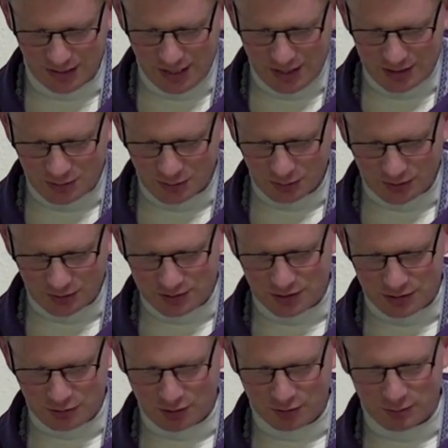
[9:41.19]
So this, this
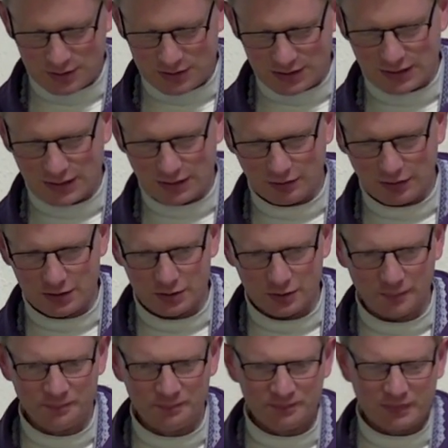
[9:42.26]
reading from Ezekiel, right? So
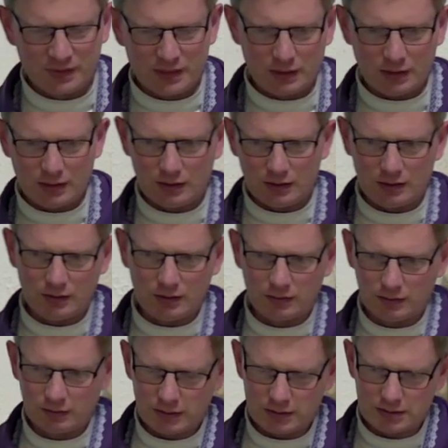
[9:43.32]
uh,
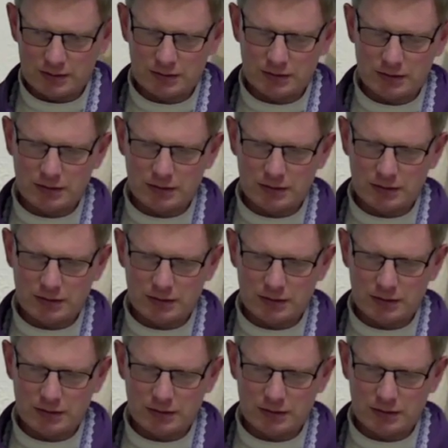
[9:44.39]
this is